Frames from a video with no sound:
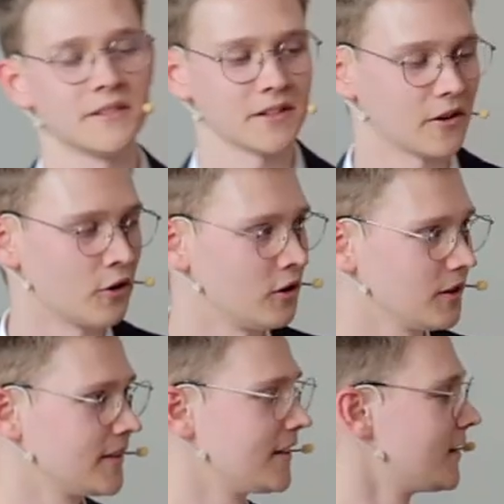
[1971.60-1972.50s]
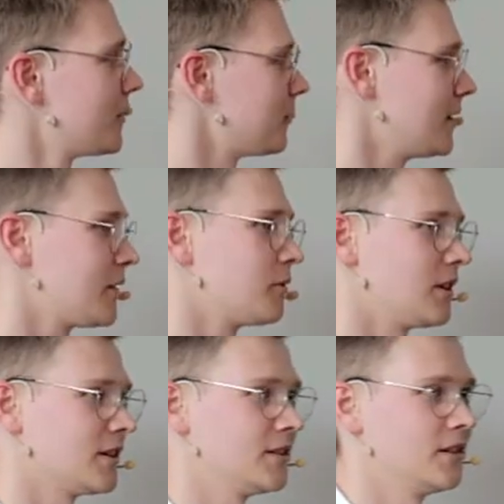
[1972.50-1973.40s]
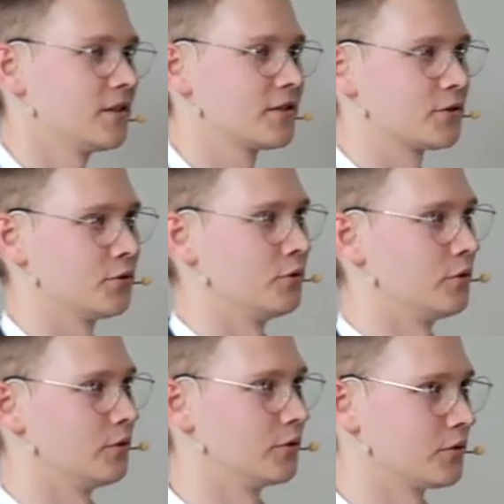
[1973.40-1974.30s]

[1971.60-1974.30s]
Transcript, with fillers: are all really cool ideas to to